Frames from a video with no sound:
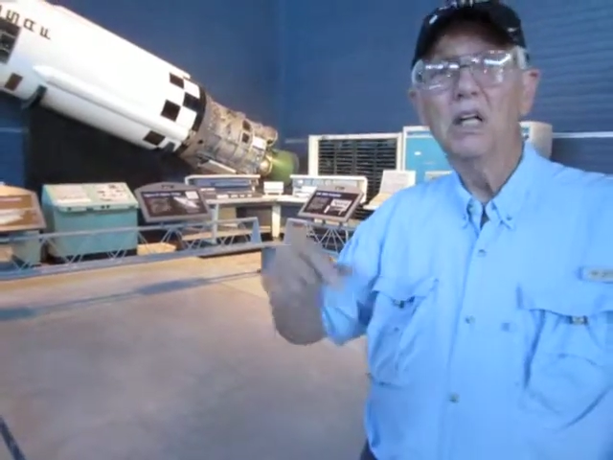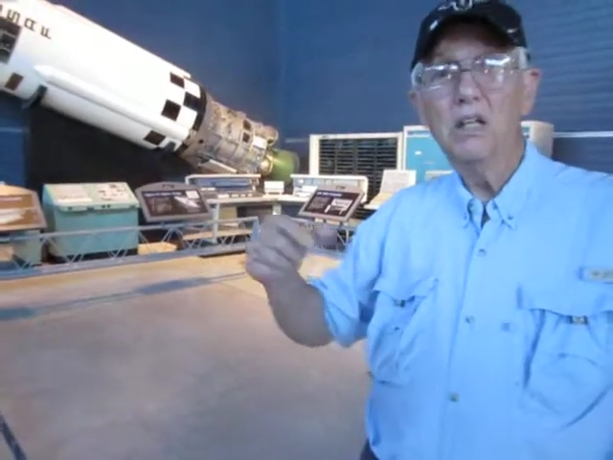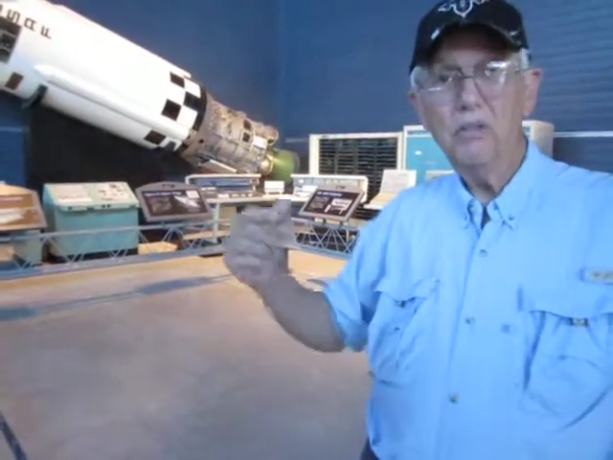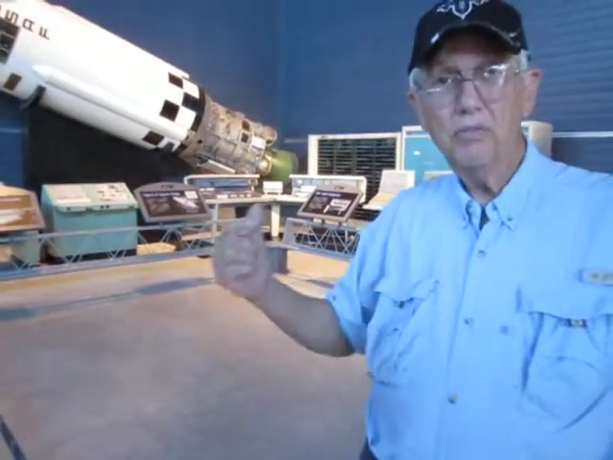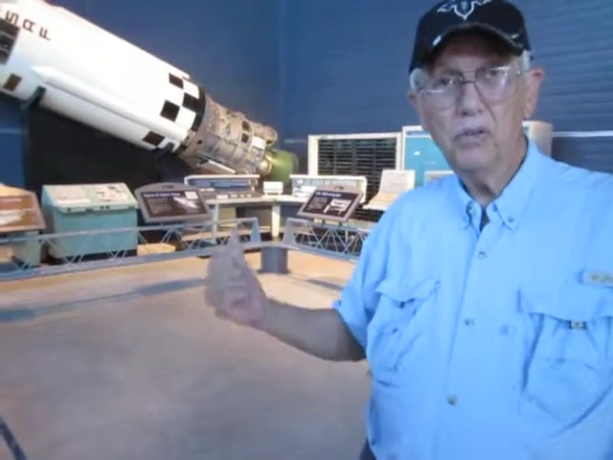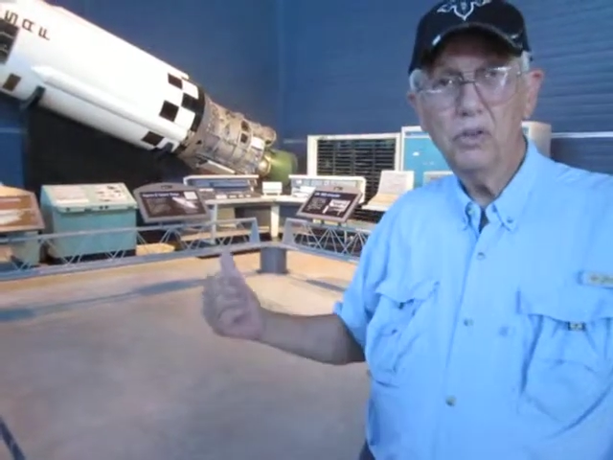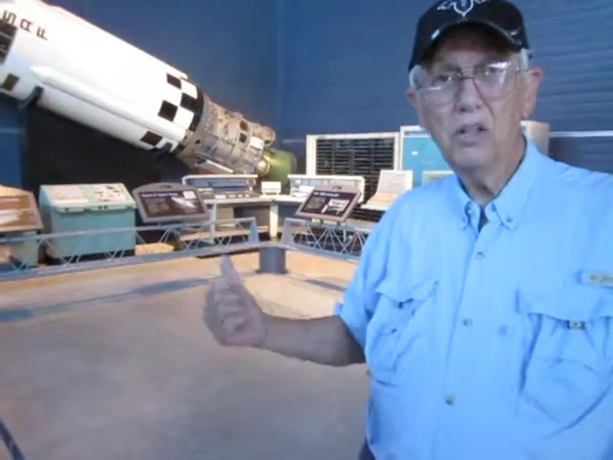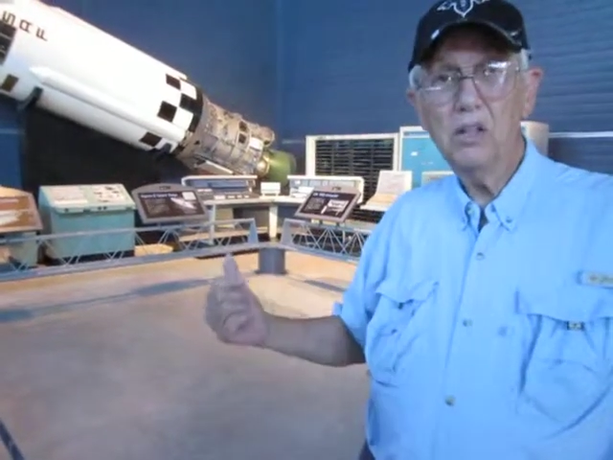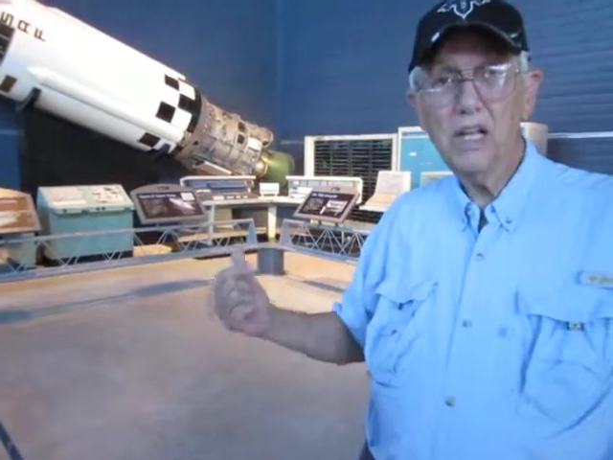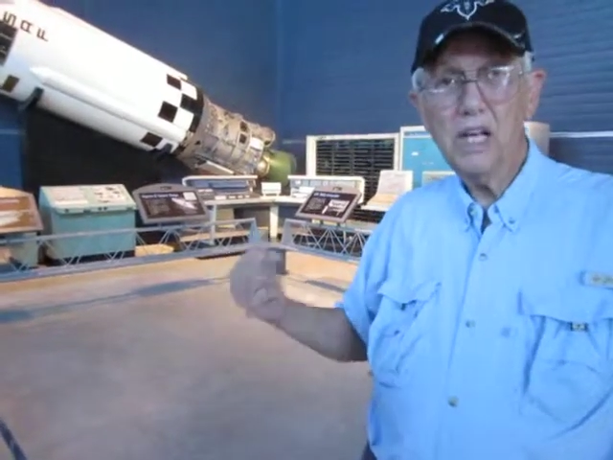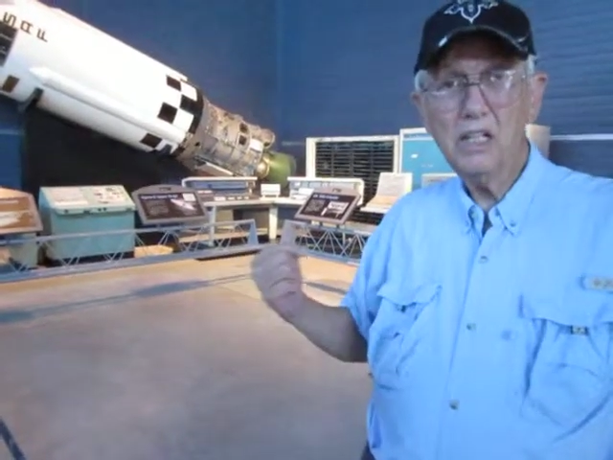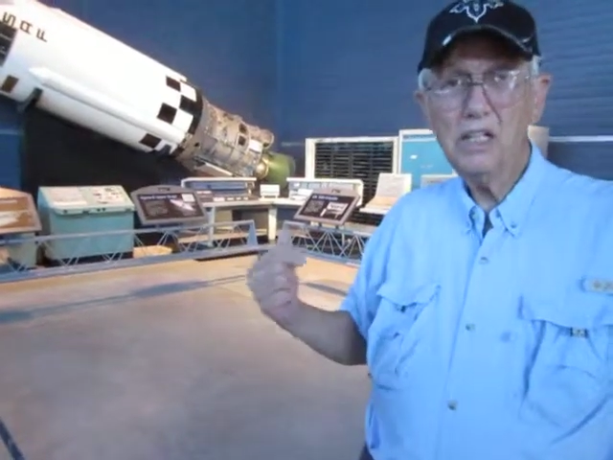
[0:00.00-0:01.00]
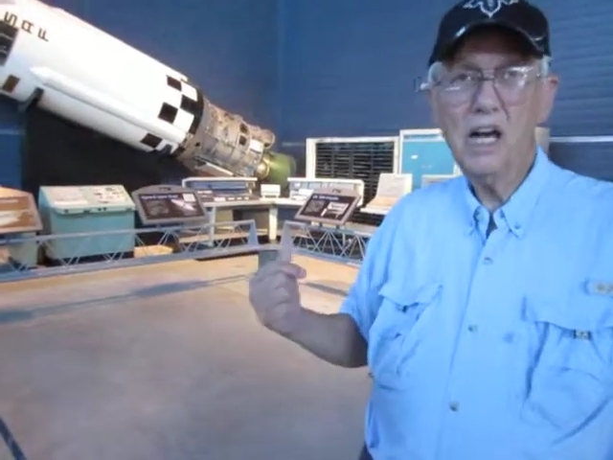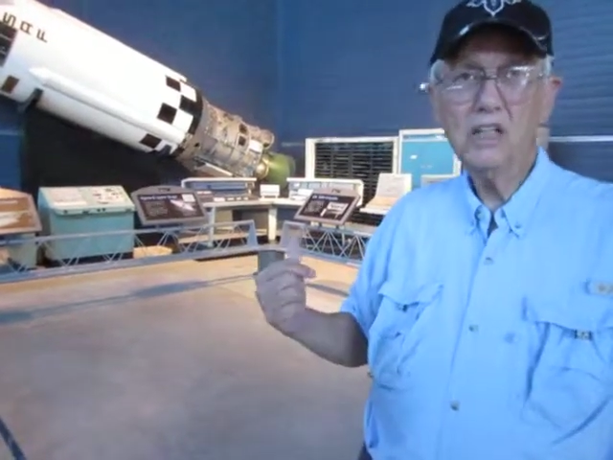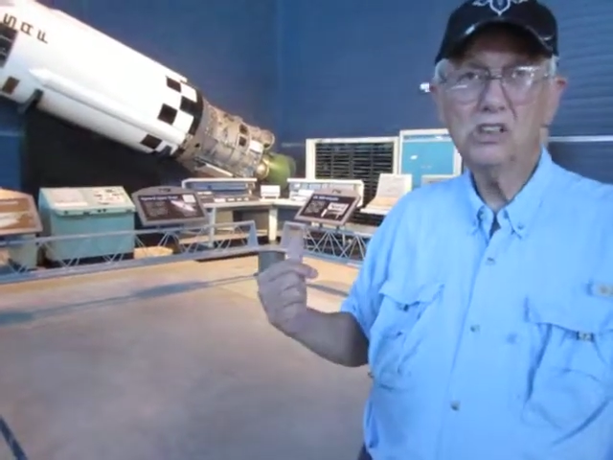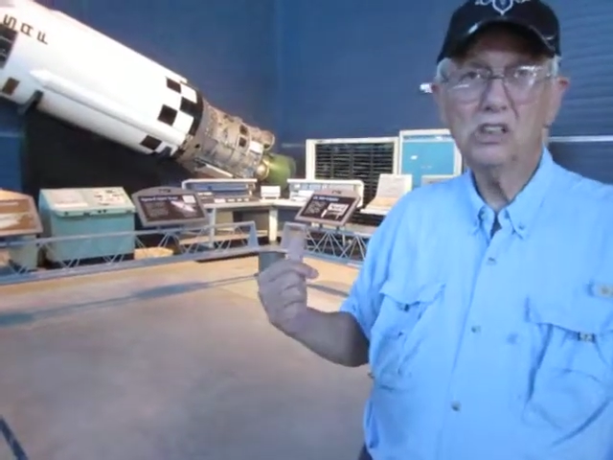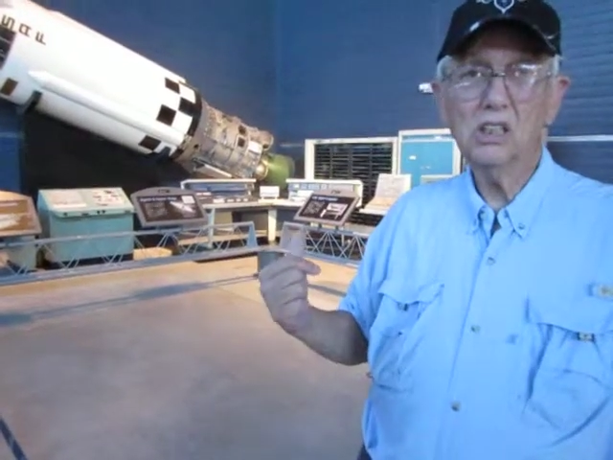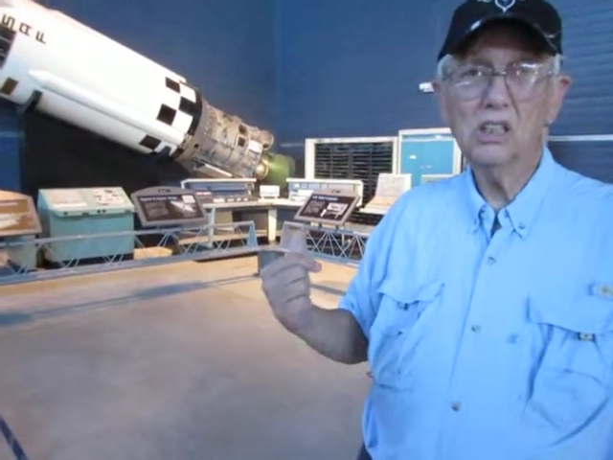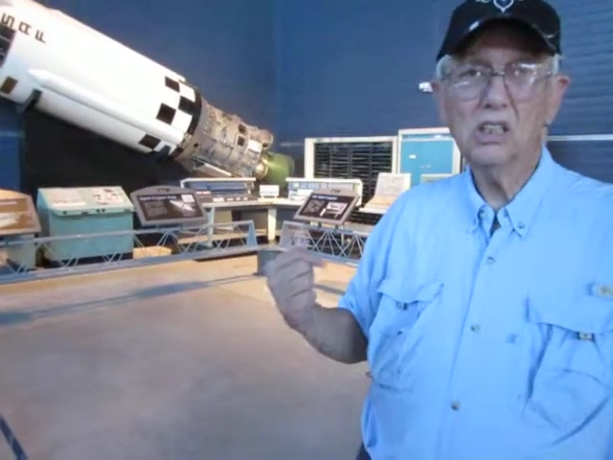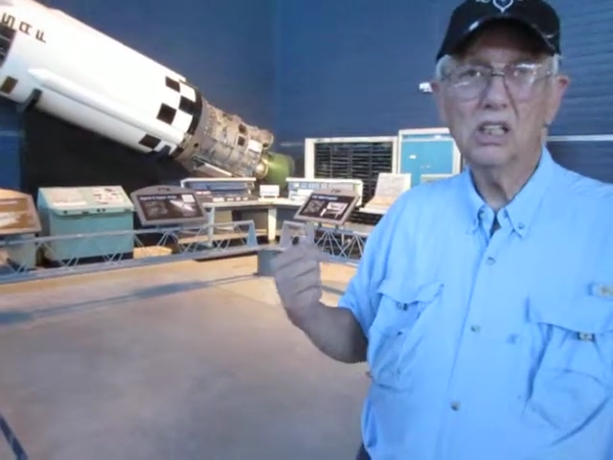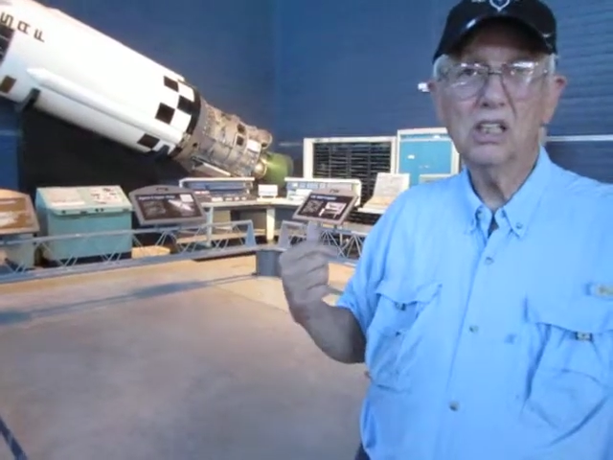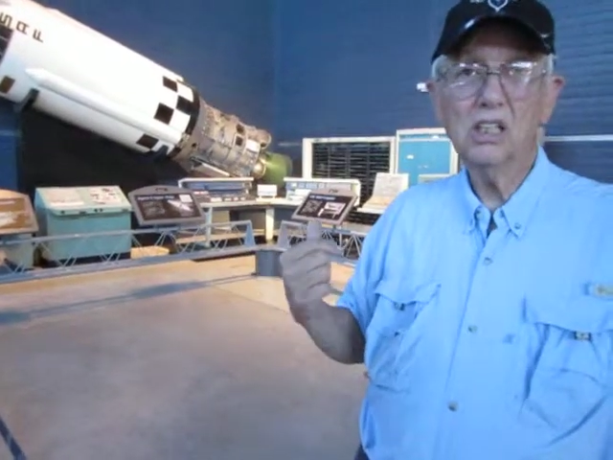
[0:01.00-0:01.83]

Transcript: the fuel and the oxygen into